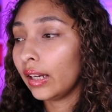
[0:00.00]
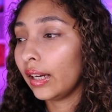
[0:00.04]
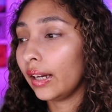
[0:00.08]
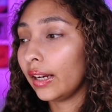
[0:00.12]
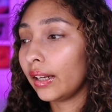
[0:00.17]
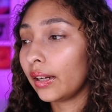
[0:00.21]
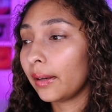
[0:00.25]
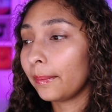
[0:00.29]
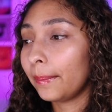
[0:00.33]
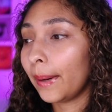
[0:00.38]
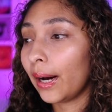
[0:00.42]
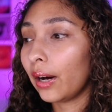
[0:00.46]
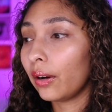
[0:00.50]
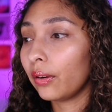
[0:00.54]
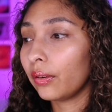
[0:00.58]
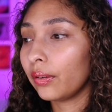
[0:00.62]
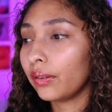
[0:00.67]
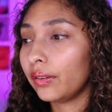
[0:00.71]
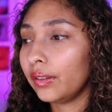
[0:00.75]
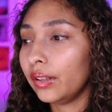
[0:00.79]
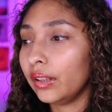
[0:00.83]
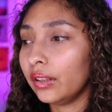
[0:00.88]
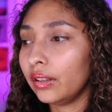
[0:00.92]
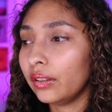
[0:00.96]
and
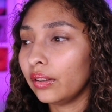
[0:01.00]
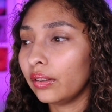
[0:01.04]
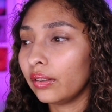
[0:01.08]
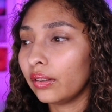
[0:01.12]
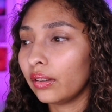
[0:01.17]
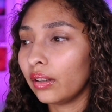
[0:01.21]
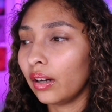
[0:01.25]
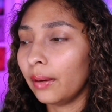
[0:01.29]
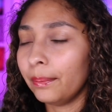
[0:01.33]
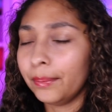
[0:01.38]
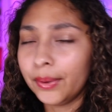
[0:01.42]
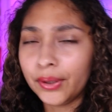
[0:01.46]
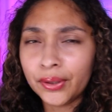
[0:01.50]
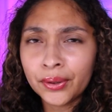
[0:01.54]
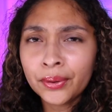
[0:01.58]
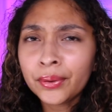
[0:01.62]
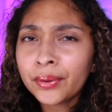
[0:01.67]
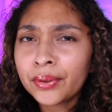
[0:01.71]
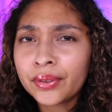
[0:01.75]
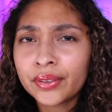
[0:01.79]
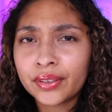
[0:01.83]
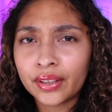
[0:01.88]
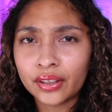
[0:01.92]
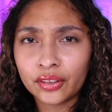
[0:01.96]
about the
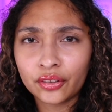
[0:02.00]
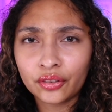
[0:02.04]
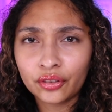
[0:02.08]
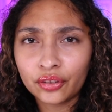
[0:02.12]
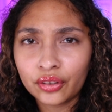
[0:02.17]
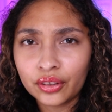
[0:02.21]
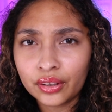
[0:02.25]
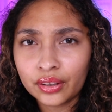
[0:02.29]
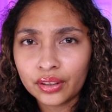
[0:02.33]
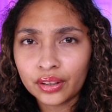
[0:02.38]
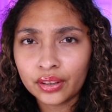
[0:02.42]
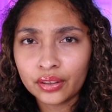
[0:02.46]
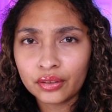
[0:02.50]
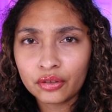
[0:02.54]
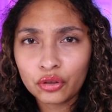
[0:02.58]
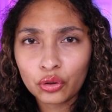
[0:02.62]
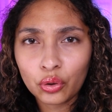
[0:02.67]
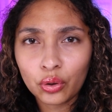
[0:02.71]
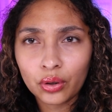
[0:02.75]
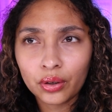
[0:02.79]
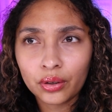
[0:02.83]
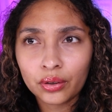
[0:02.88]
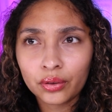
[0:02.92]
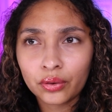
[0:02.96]
abuse that she
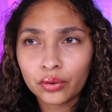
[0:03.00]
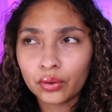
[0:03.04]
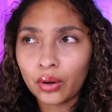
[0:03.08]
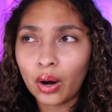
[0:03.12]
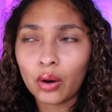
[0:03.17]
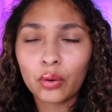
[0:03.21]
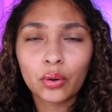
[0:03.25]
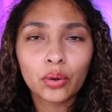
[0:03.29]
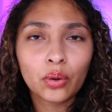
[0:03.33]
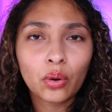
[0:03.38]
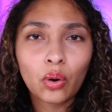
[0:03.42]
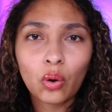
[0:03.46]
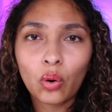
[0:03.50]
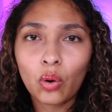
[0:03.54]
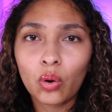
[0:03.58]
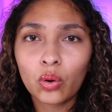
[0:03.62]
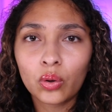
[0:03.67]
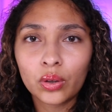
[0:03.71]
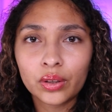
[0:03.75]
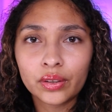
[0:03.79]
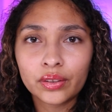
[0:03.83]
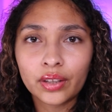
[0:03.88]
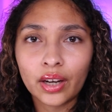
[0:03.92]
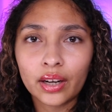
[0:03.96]
endured throughout her
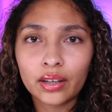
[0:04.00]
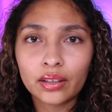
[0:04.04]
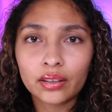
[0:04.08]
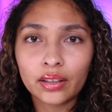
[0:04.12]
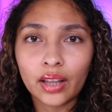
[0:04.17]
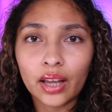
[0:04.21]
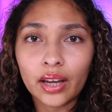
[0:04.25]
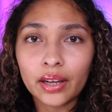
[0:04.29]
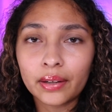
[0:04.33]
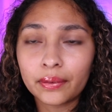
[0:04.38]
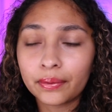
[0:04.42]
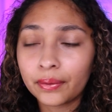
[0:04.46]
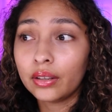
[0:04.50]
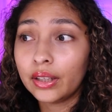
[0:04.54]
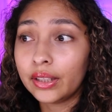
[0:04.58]
whole entire life.